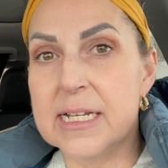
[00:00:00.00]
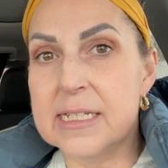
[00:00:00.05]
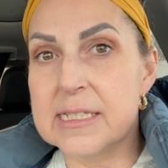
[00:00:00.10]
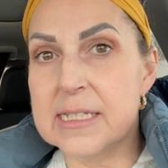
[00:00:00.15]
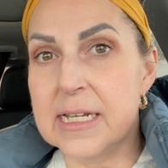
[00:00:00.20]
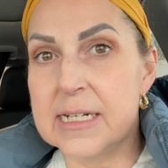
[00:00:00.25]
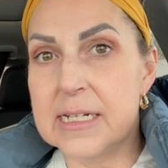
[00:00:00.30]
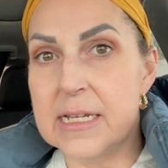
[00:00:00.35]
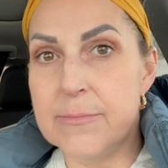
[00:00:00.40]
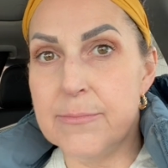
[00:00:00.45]

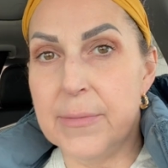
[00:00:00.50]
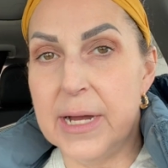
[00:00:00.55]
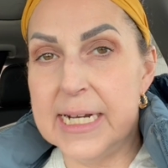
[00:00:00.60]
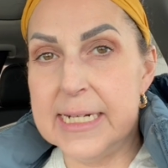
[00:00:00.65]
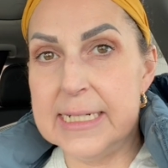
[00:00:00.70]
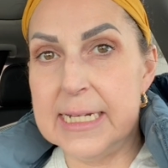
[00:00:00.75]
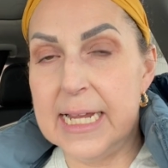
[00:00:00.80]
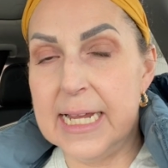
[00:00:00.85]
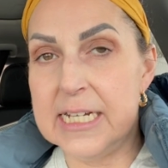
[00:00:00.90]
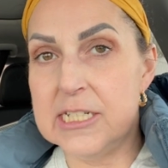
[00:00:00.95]
Sunday,
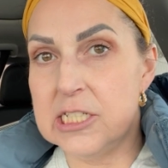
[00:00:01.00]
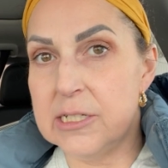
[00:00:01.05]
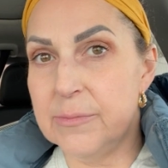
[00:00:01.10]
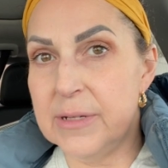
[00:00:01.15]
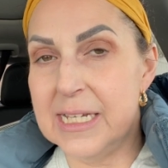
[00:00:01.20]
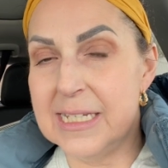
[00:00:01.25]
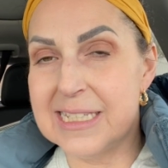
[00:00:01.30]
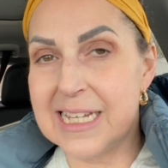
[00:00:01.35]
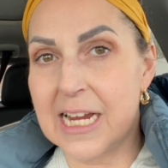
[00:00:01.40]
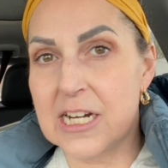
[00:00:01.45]
Monday, Jimmy
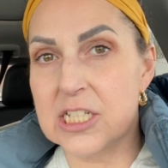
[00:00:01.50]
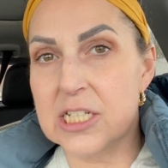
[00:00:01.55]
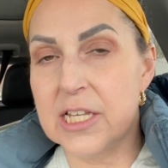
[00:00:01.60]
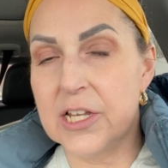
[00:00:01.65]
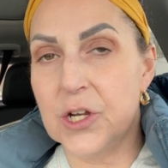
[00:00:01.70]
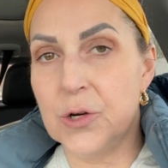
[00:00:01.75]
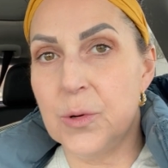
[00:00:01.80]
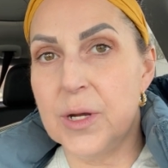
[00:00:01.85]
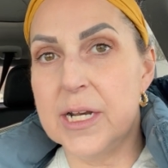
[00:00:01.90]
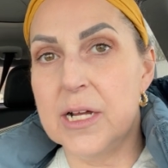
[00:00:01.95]
is actually
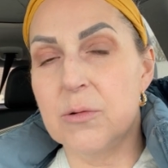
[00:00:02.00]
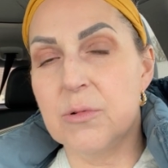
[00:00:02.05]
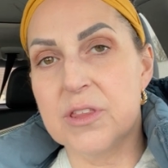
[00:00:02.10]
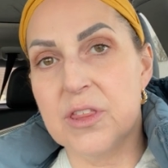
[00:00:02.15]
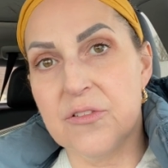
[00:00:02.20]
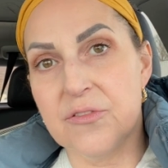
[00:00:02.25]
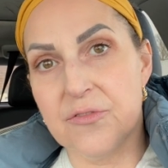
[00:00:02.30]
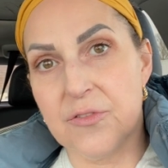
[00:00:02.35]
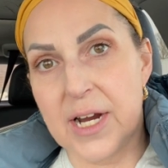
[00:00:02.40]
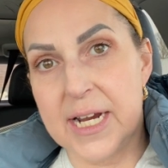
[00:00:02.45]
going out with a
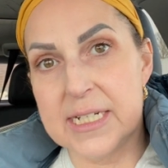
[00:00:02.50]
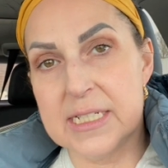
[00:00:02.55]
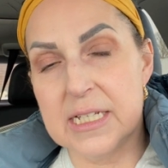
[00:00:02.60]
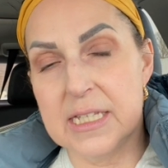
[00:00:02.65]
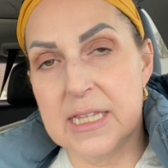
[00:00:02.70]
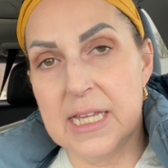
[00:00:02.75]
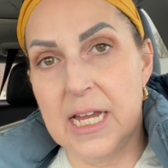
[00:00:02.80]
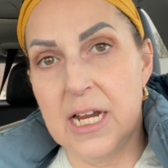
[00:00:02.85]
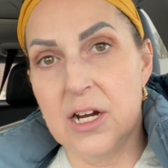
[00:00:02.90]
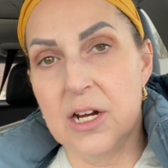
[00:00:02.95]
friend
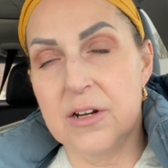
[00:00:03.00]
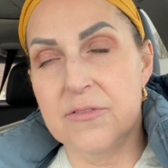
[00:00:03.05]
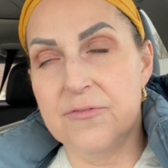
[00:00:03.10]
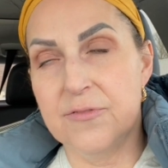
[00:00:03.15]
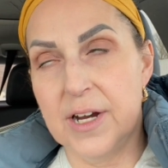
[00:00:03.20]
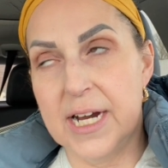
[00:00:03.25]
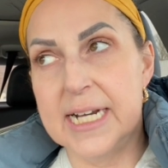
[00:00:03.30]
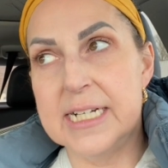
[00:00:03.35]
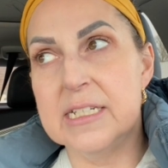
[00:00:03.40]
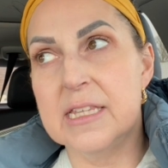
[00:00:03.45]
and they
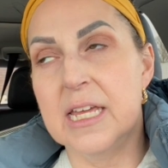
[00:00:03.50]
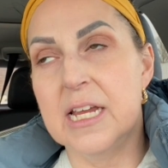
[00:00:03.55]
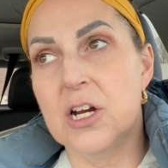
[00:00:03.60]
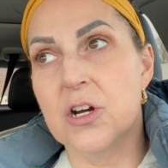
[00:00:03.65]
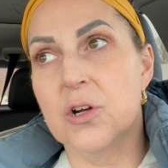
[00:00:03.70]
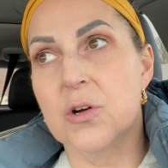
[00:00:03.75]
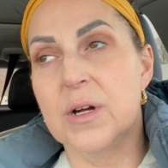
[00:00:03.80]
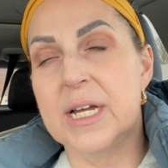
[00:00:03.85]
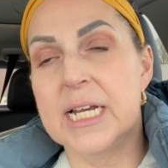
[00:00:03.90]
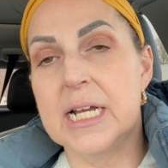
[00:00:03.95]
are
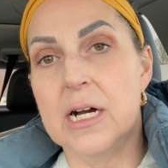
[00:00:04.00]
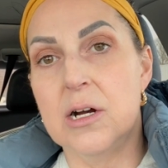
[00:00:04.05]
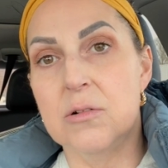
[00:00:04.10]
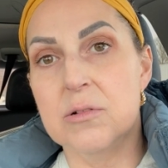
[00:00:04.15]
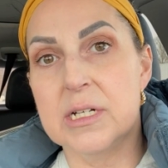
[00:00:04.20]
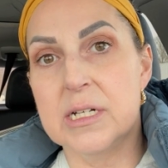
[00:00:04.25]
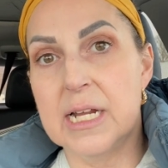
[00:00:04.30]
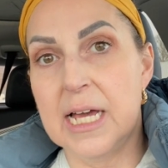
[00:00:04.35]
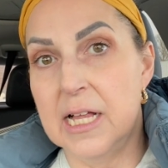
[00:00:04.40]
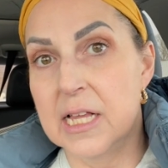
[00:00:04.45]
going out
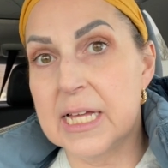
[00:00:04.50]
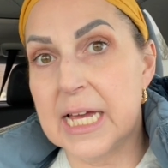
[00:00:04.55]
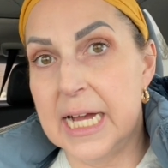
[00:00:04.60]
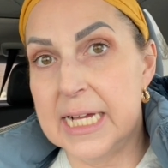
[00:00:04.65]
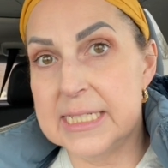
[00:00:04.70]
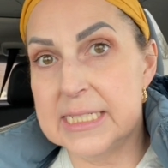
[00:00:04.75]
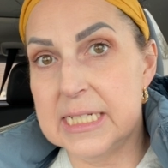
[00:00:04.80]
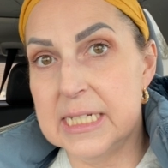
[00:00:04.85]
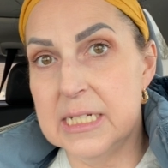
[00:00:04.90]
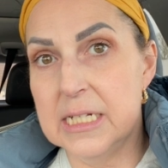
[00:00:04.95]
elk
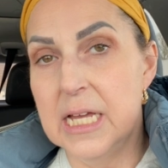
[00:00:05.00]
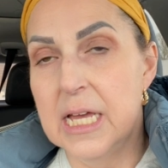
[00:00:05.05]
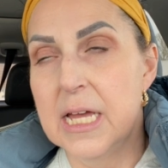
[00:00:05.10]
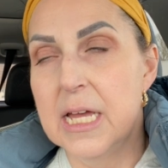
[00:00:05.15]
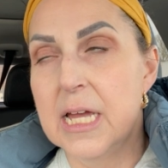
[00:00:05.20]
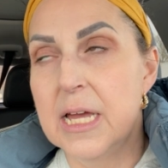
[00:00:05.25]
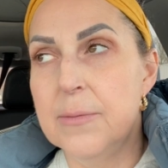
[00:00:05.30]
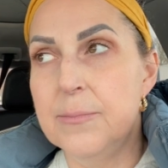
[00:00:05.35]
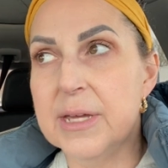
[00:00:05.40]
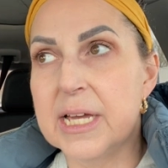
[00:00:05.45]
hunting
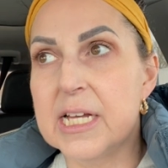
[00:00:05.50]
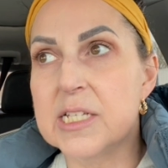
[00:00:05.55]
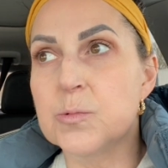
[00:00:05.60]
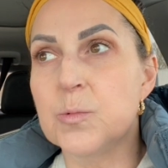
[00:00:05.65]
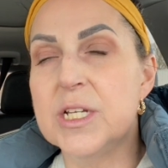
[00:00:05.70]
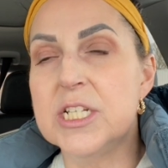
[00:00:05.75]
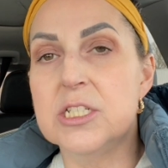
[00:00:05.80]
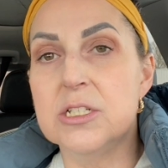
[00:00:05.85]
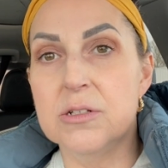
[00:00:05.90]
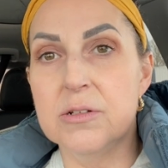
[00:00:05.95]
because
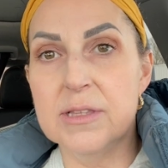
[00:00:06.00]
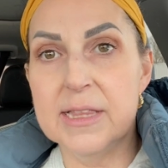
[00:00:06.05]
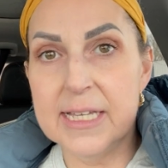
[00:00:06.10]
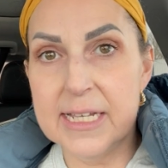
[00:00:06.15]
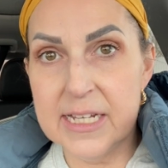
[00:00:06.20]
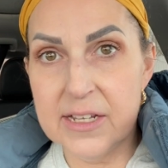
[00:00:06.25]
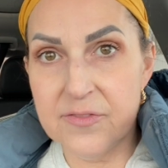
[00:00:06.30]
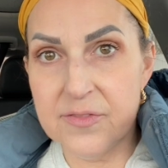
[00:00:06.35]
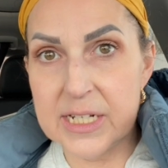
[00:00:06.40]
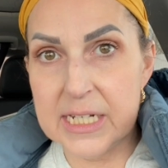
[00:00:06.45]
we do
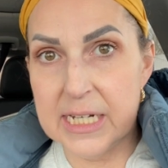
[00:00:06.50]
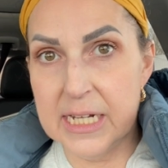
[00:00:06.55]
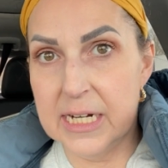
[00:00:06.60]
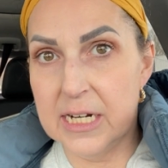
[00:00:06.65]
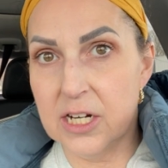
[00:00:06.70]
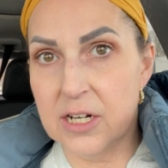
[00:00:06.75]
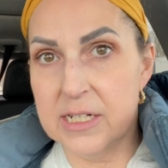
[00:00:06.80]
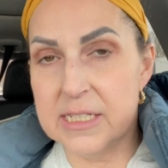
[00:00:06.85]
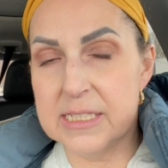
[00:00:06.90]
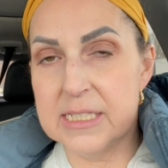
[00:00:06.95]
live
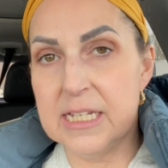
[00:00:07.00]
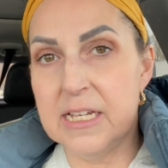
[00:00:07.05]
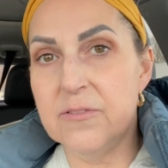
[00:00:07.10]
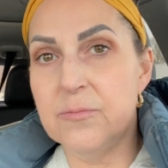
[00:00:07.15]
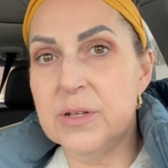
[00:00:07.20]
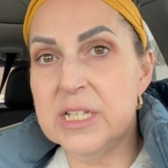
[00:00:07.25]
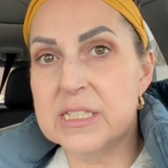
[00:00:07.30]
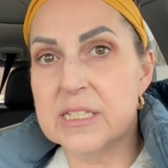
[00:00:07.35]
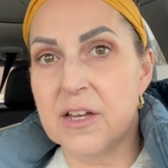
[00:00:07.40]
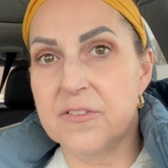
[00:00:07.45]
near
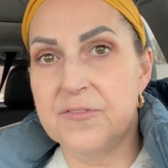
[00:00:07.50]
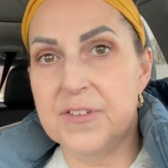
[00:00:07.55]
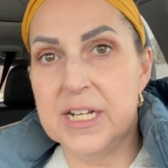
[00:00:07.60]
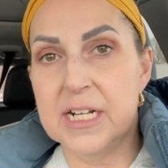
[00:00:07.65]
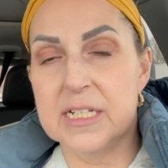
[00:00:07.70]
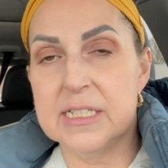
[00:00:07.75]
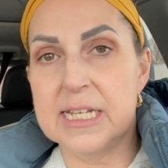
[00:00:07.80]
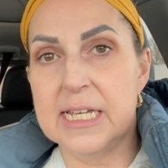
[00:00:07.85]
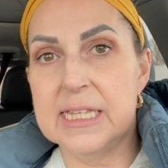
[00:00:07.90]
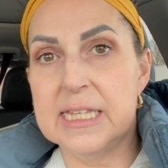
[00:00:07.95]
CFB
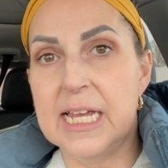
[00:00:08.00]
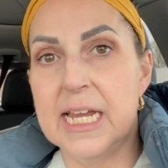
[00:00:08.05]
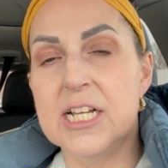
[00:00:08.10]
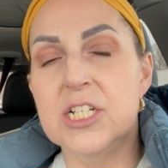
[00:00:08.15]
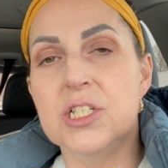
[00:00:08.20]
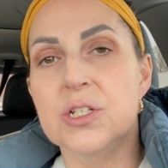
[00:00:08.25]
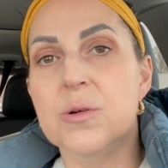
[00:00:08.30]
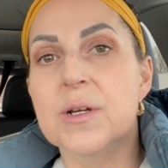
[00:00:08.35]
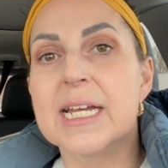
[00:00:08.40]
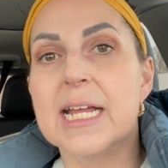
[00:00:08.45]
Suffield and they
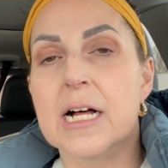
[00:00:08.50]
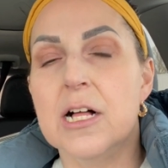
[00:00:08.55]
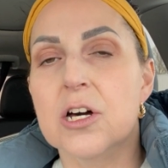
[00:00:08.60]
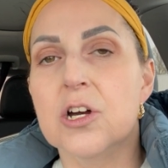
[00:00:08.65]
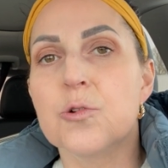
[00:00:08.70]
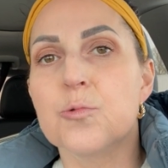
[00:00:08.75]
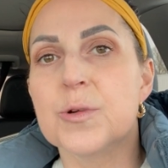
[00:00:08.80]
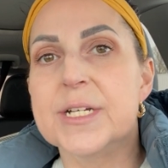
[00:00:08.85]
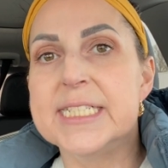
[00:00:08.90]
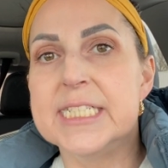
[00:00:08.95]
do an elk
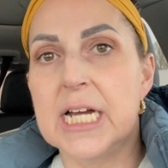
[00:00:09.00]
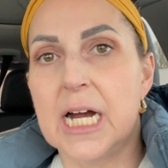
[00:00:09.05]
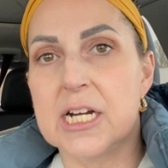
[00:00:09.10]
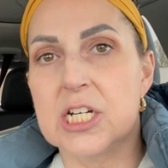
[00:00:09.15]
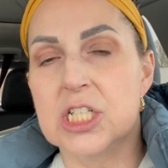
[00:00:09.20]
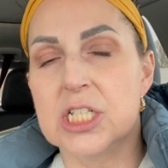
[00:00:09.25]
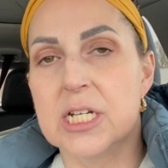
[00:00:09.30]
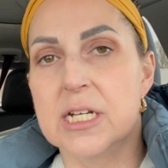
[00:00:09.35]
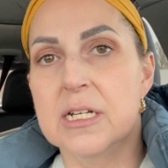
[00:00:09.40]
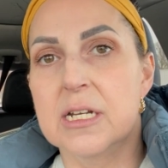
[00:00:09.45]

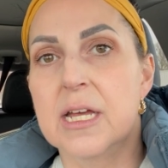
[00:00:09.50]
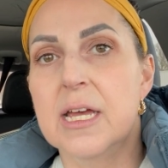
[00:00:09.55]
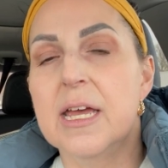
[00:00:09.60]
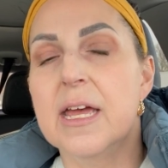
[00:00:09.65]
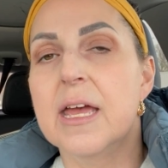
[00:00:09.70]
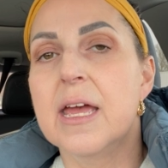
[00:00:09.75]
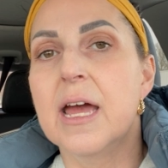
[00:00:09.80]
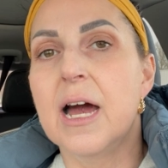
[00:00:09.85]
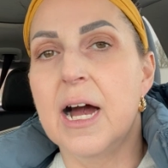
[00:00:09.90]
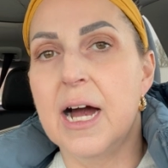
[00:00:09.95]
reduction
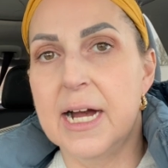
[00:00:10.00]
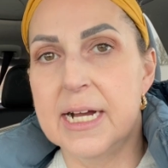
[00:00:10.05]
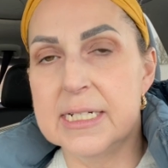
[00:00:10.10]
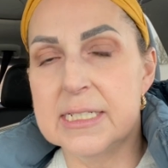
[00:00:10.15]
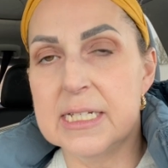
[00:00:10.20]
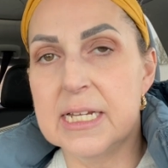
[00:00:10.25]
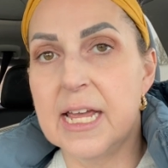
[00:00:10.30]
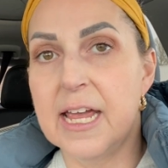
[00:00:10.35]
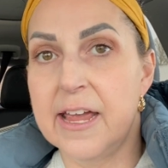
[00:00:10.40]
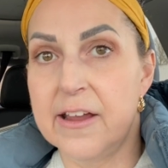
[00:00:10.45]

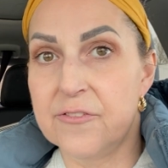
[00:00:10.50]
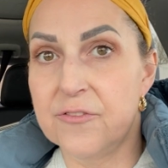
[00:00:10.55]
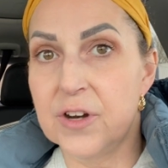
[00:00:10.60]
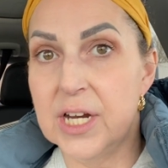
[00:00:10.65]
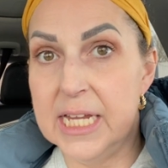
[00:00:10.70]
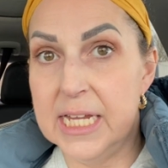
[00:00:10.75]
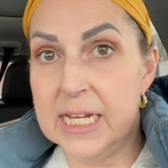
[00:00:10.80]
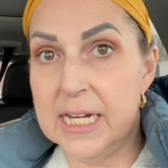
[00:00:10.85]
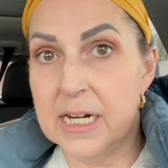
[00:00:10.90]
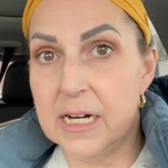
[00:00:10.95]
hunt every
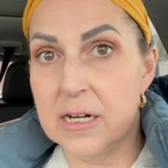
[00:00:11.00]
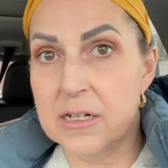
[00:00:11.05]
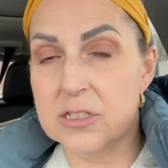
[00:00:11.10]
year.